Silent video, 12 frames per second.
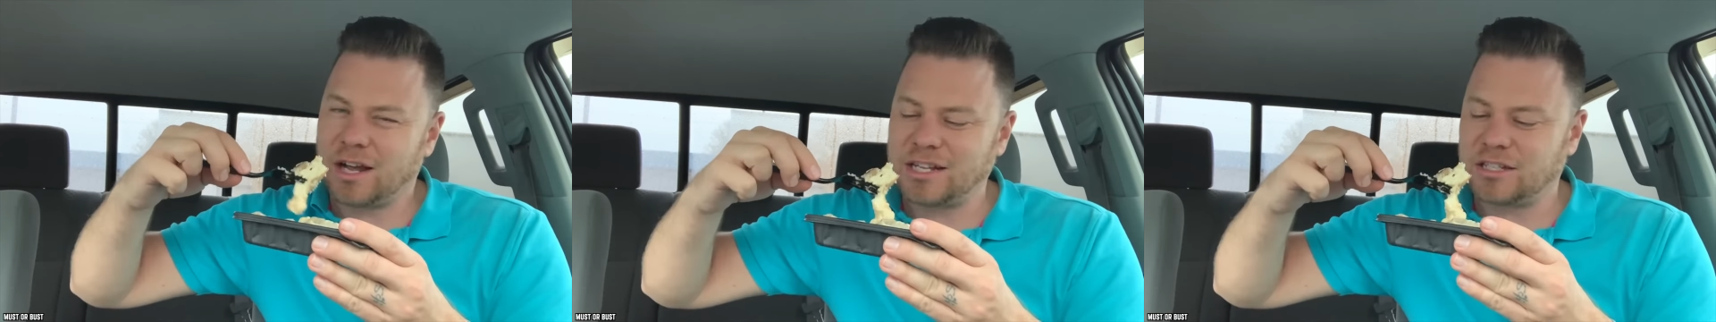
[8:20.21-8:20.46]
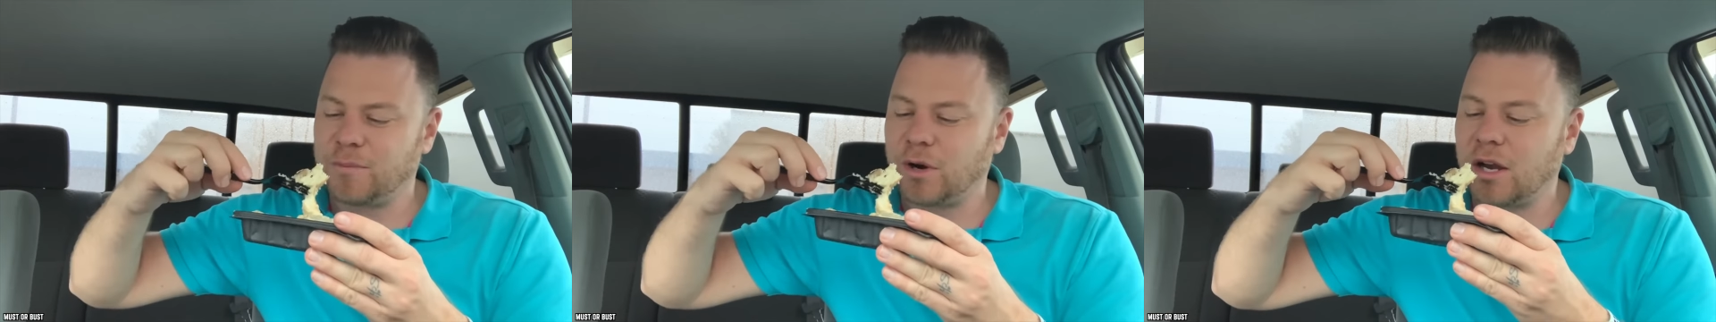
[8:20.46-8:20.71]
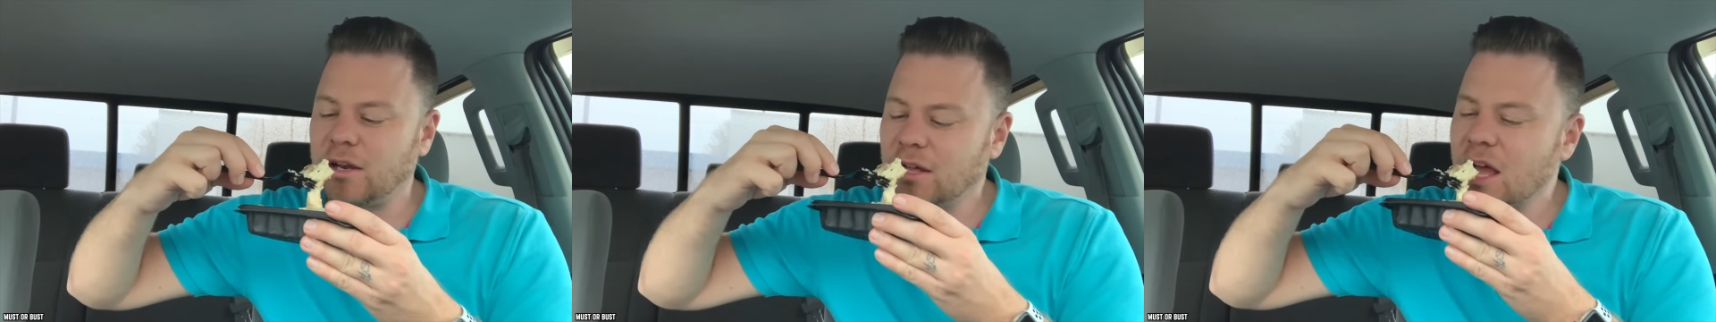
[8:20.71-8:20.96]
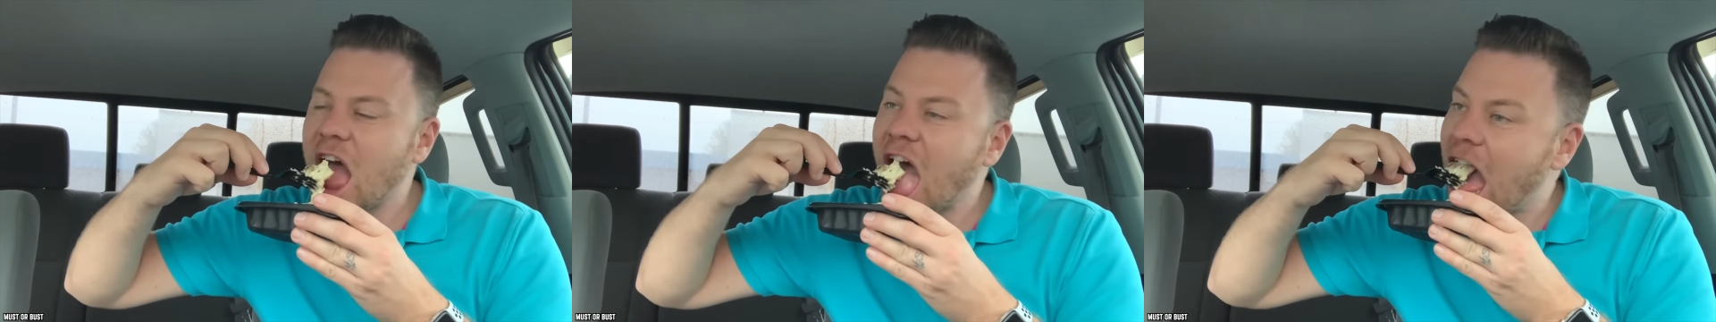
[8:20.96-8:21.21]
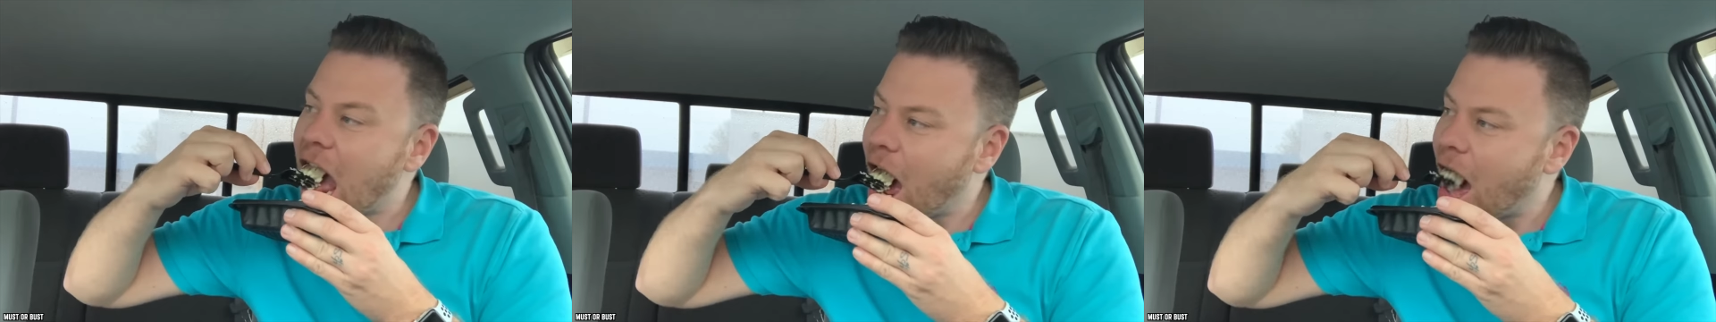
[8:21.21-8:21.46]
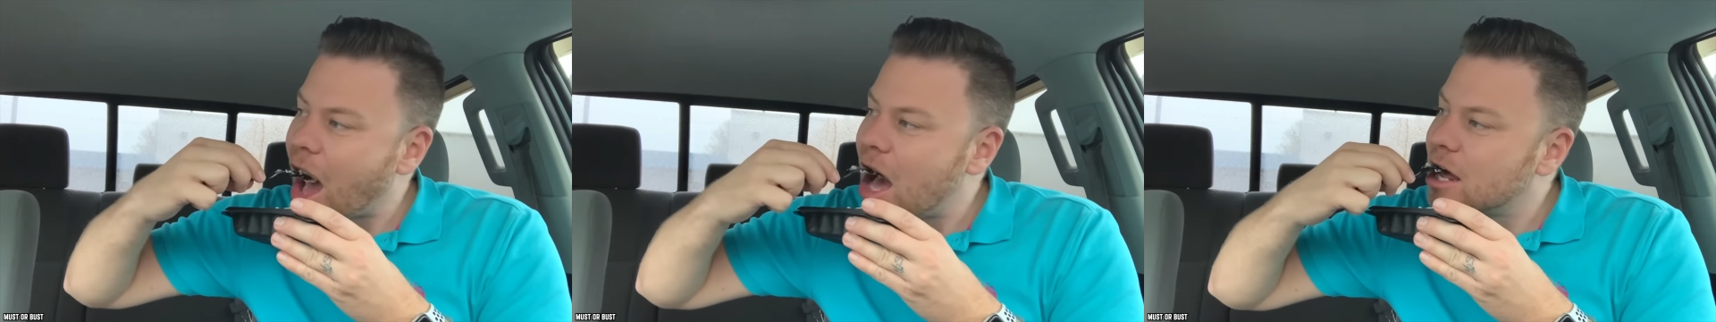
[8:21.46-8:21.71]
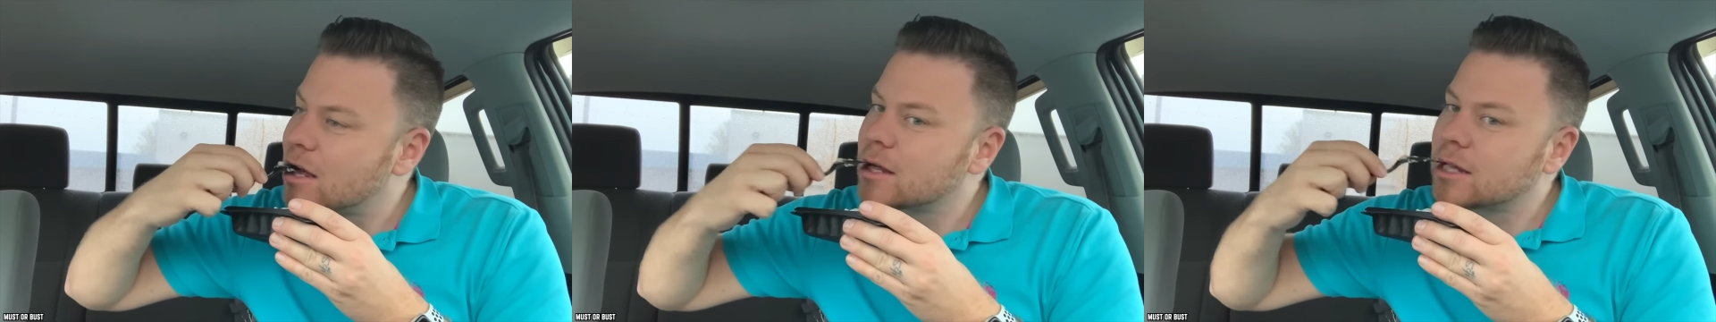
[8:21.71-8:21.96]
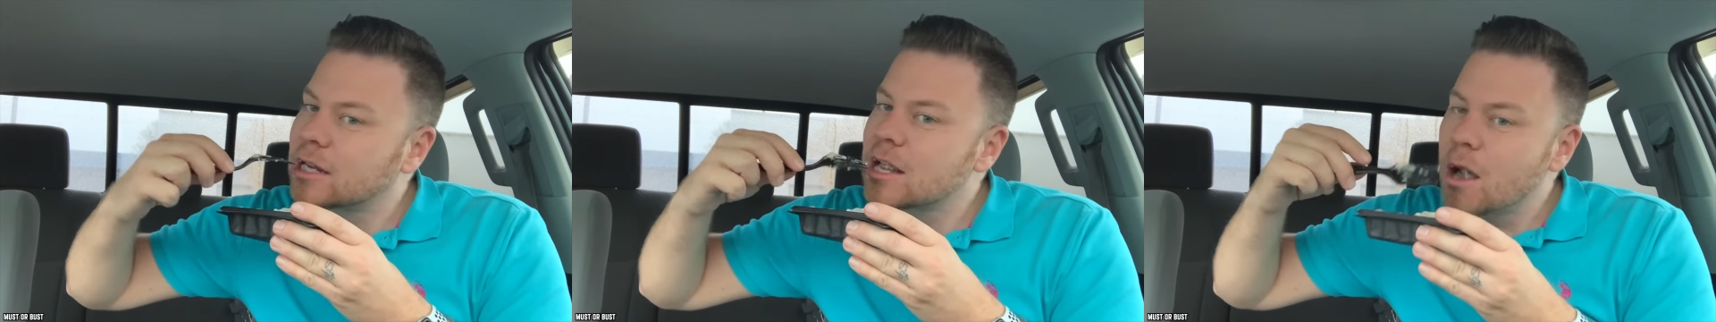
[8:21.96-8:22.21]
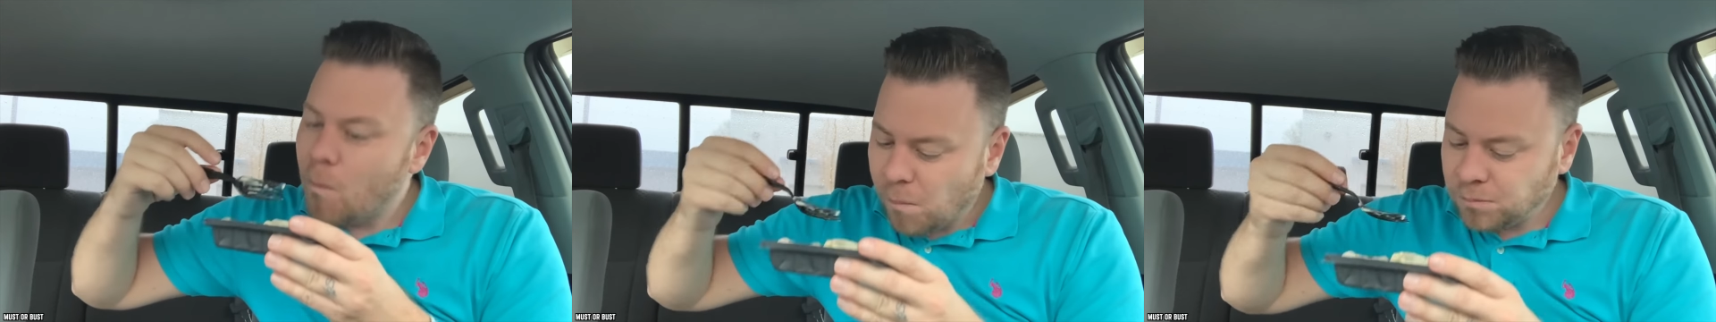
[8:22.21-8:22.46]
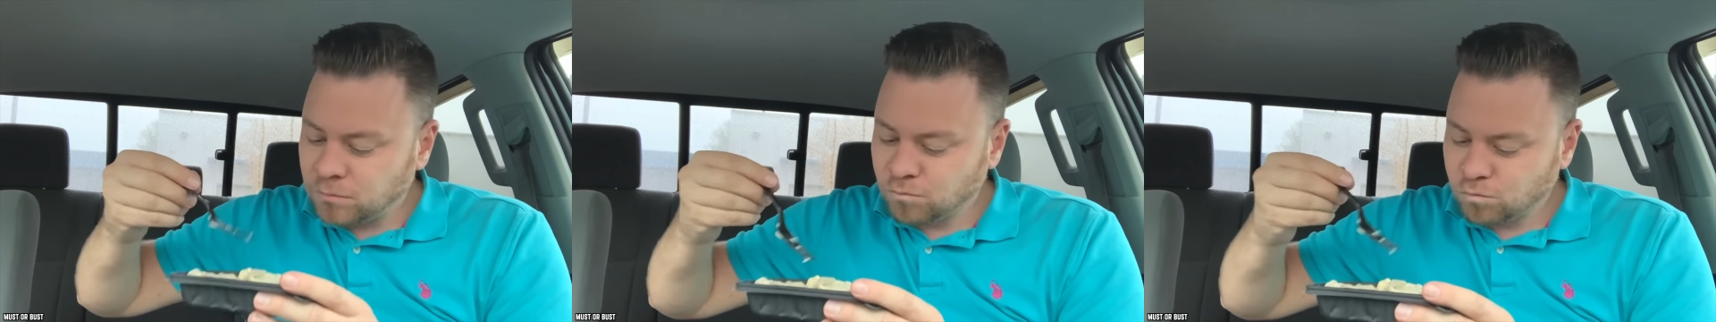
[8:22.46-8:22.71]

hold your attention and make your taste buds